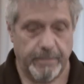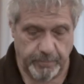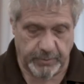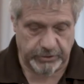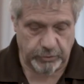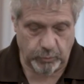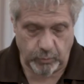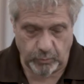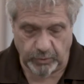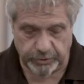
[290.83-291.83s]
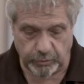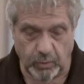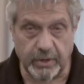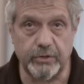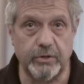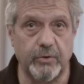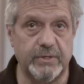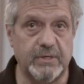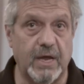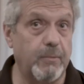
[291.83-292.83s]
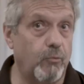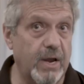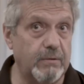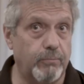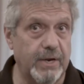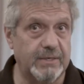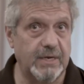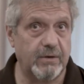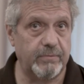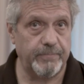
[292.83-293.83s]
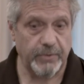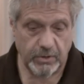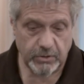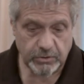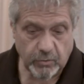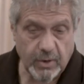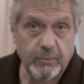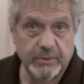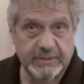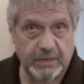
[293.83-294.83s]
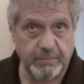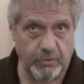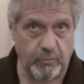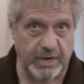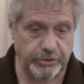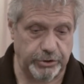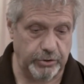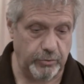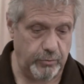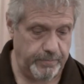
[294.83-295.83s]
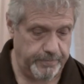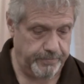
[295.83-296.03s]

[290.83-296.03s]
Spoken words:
But what you want to do is, I'm a right breakdown, so I will take my right shoe